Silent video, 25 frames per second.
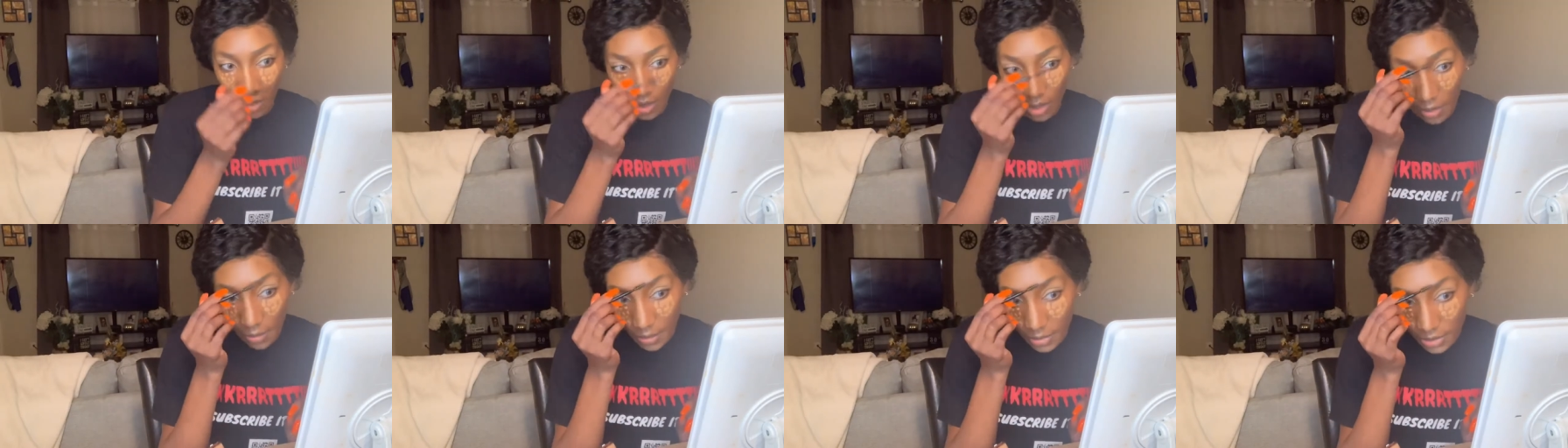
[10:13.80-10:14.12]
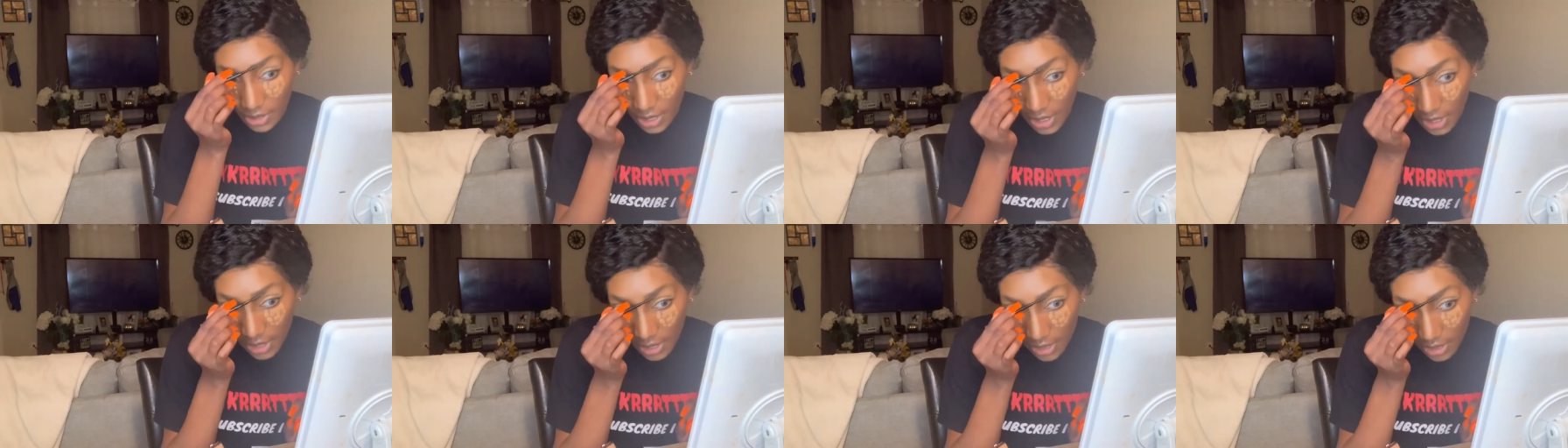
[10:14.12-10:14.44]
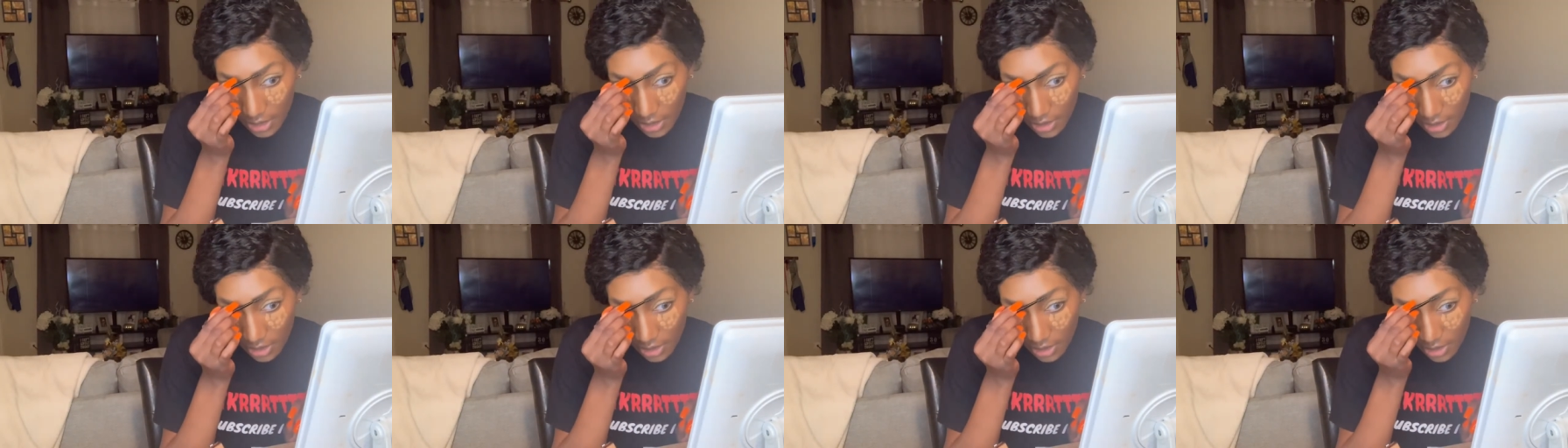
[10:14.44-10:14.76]
I'm gonna take
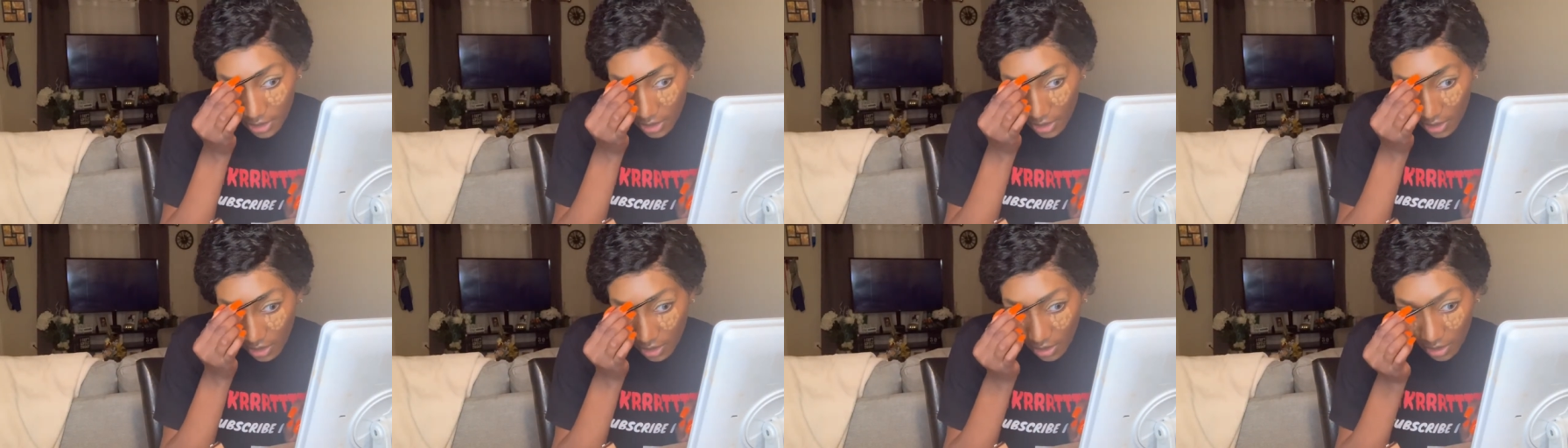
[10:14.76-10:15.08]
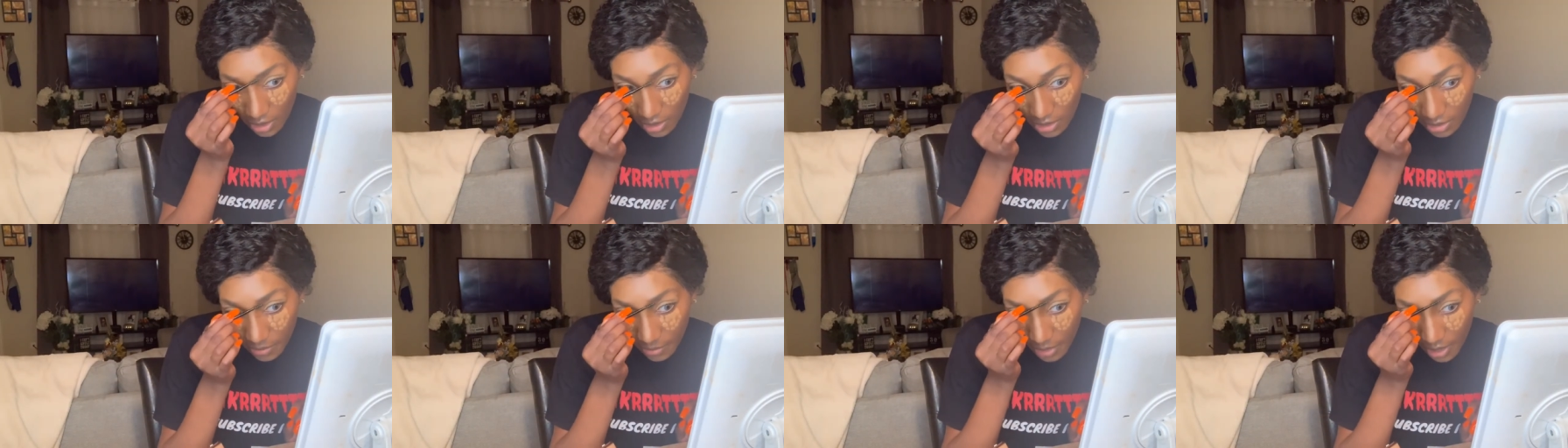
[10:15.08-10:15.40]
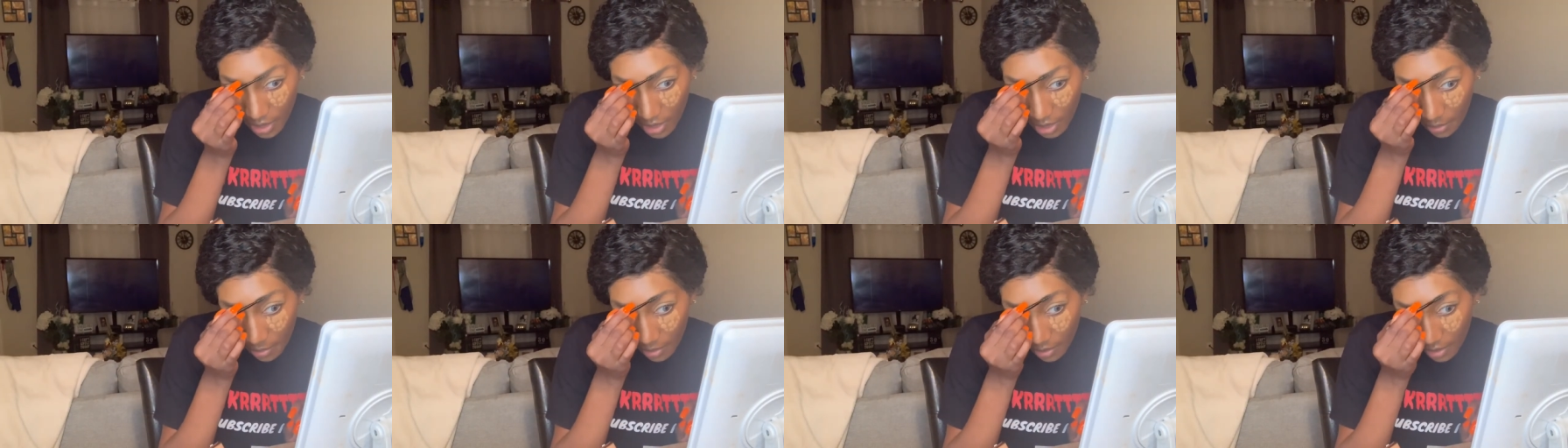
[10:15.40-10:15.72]
this and cause my
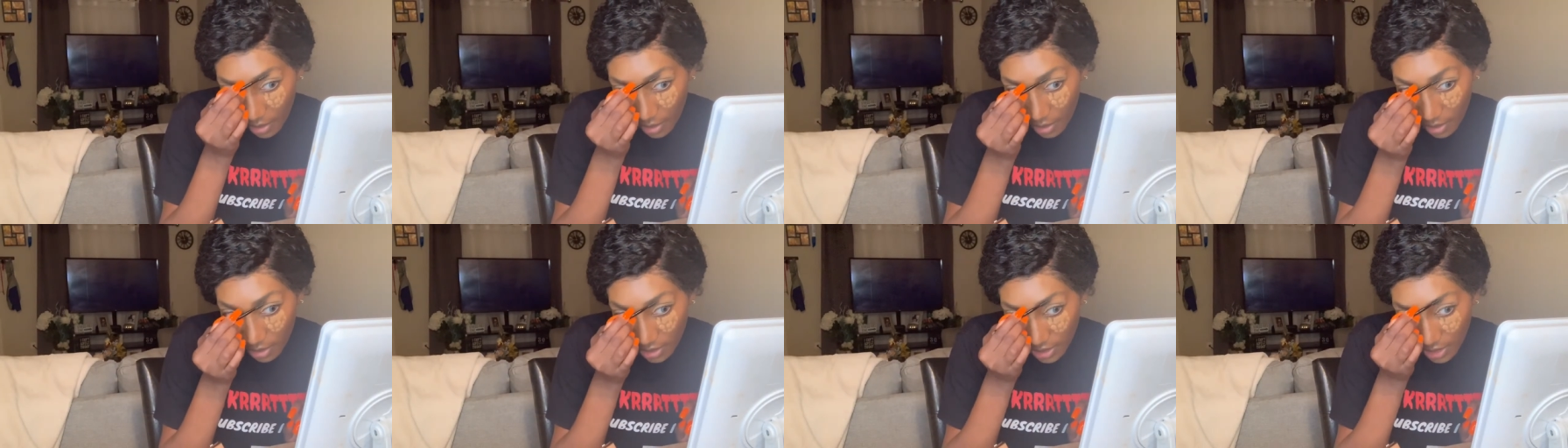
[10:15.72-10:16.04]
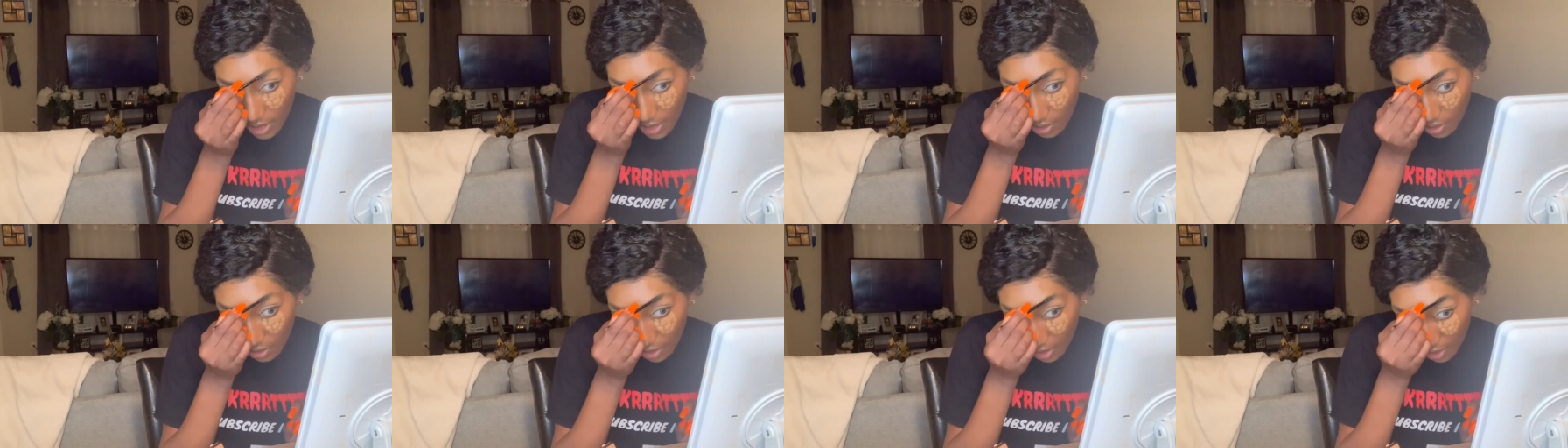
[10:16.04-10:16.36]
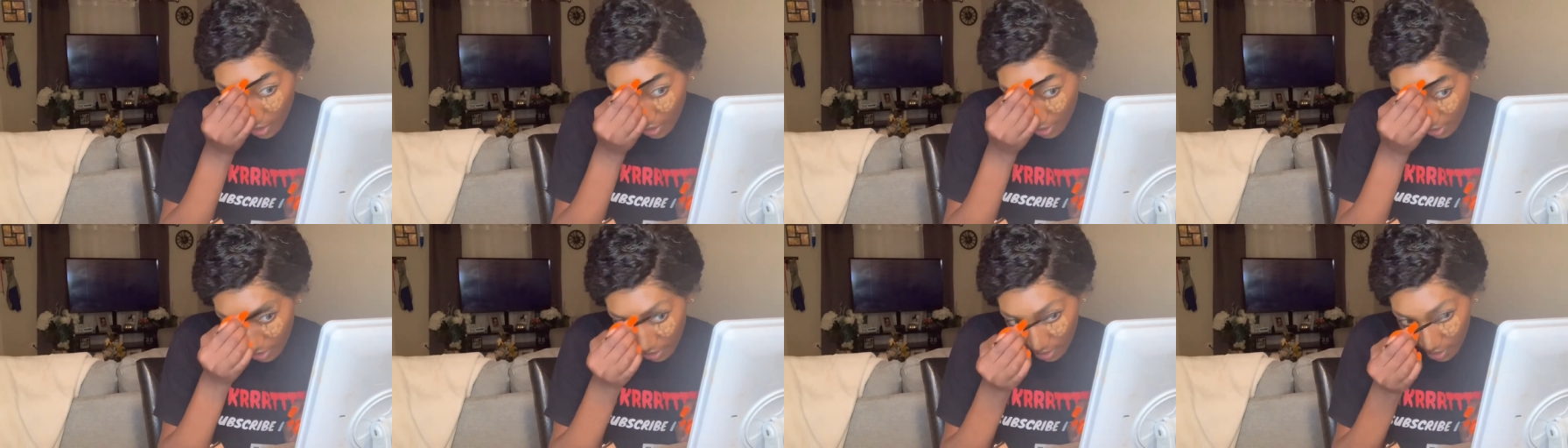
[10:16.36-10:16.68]
eyebrows, I don't like
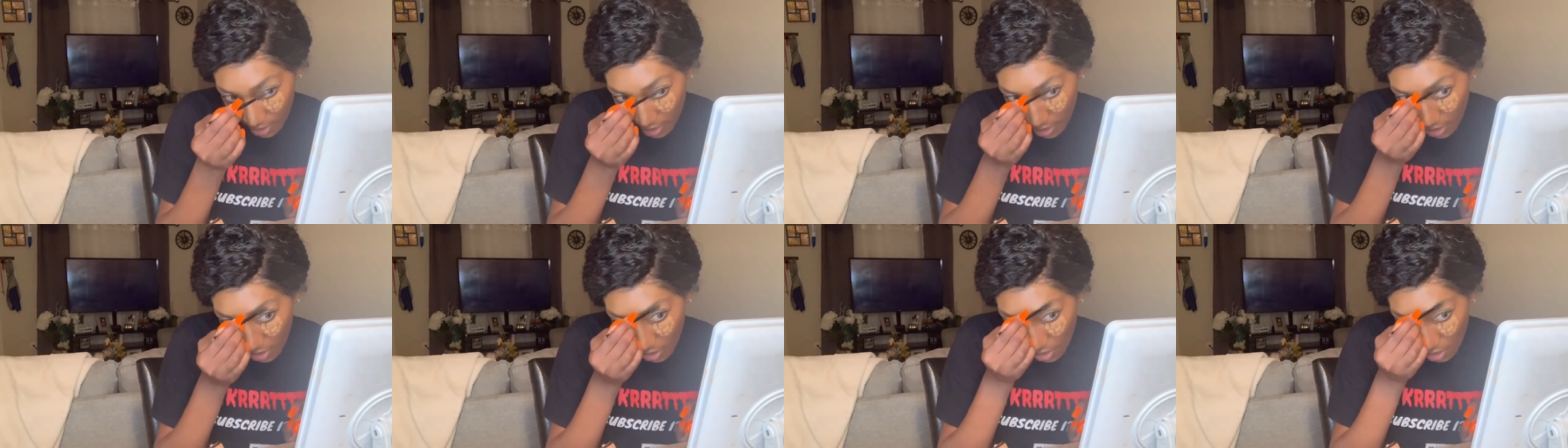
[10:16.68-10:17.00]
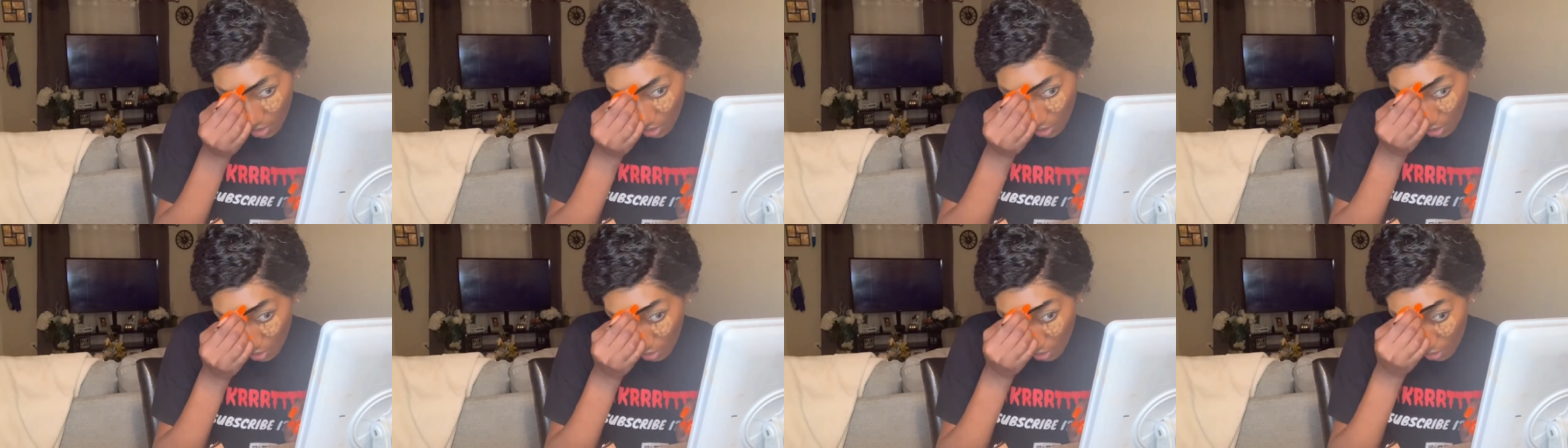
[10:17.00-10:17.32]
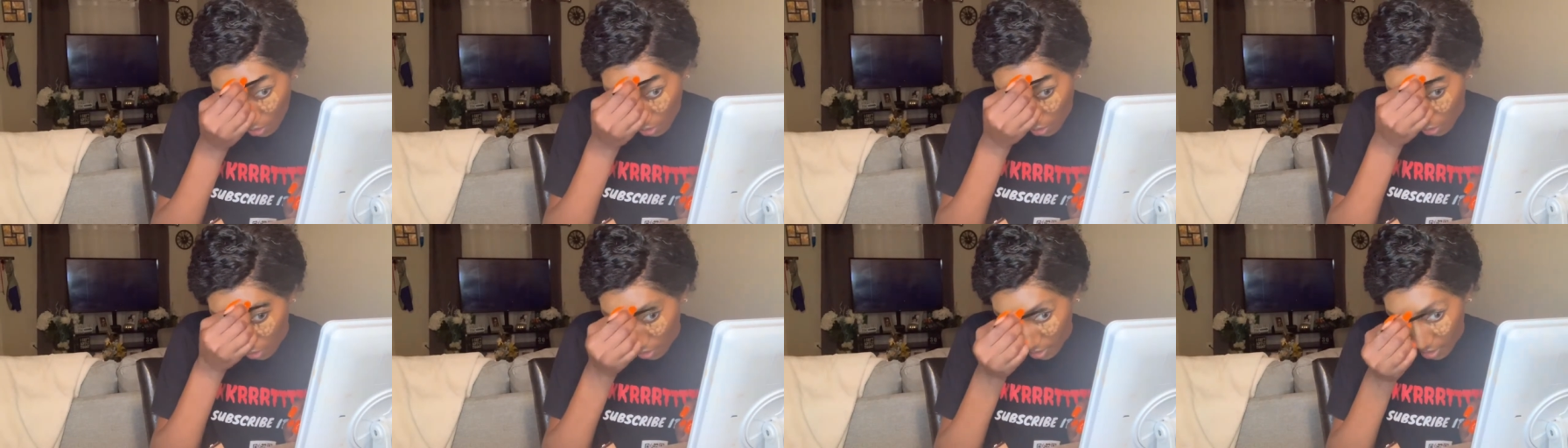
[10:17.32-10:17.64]
how they
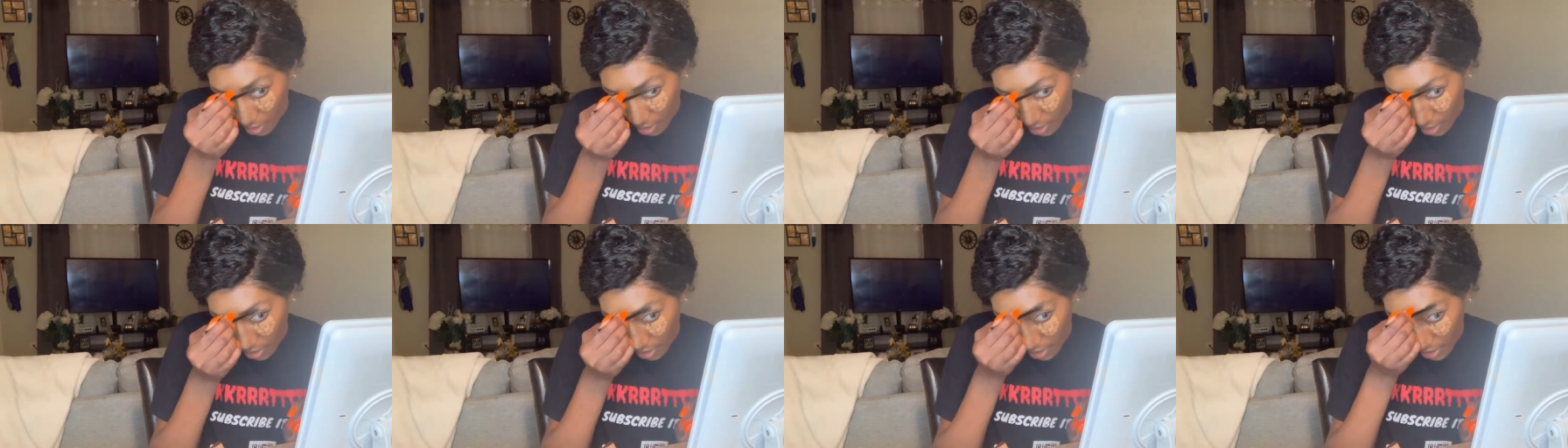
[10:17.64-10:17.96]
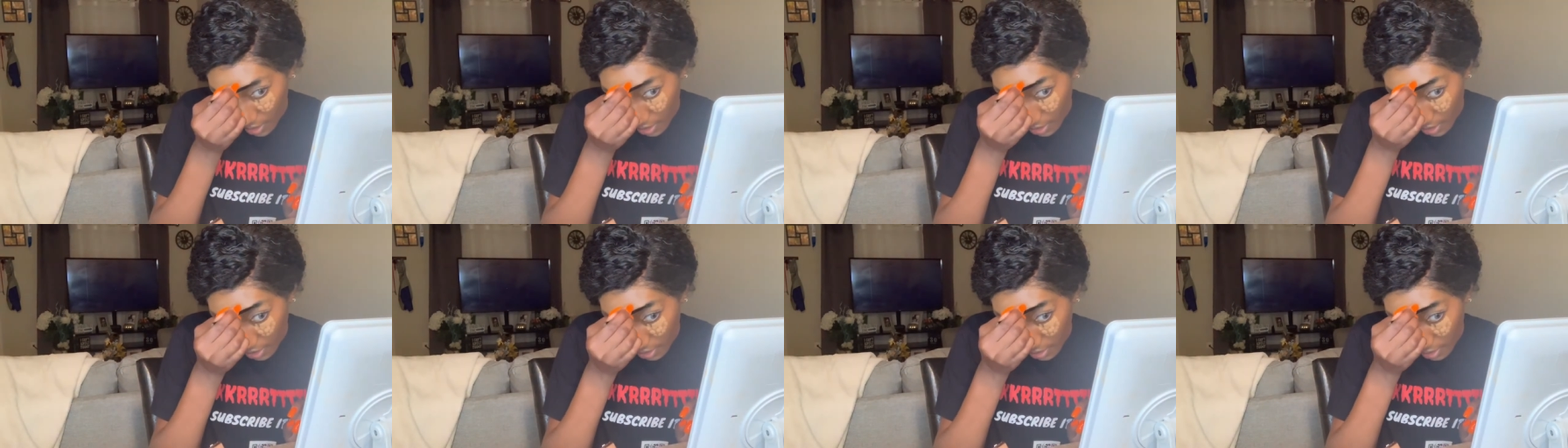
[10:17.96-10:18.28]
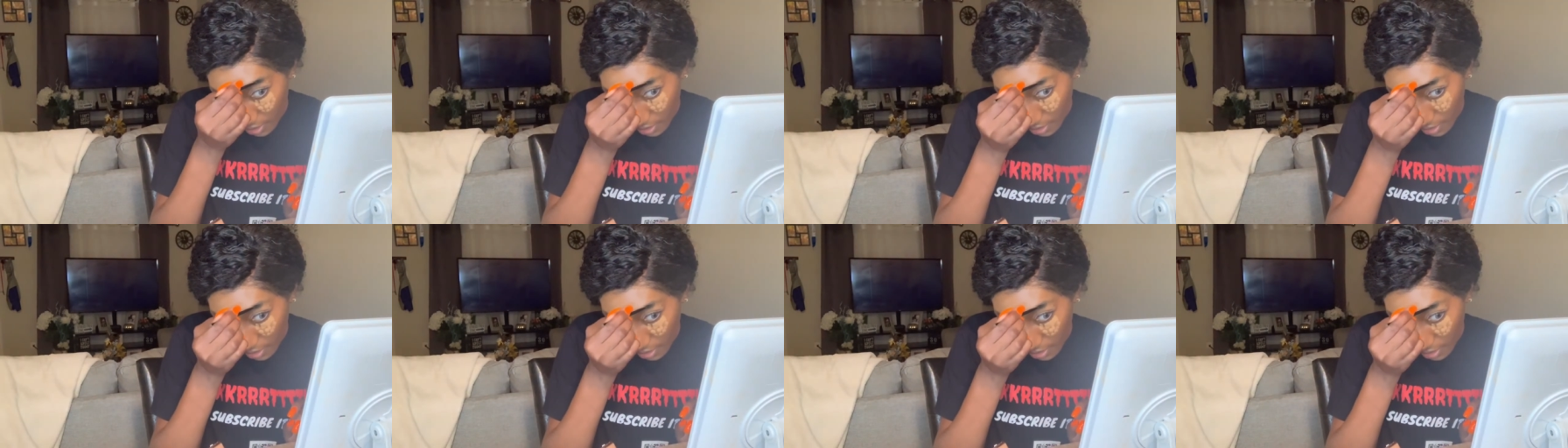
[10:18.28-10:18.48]
are looking.